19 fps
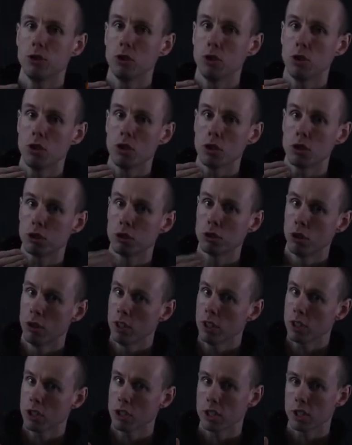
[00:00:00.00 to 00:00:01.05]
you the
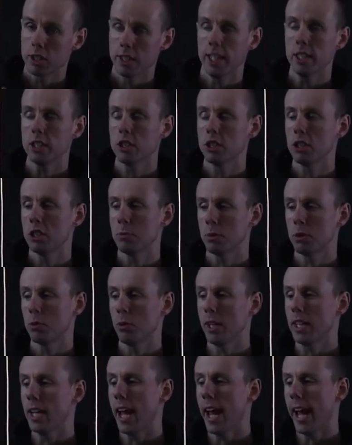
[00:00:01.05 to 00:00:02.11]
shortest distance
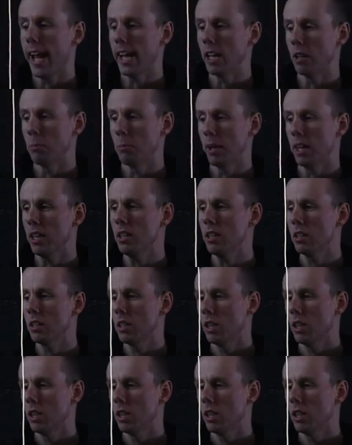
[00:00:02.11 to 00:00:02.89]
between A and B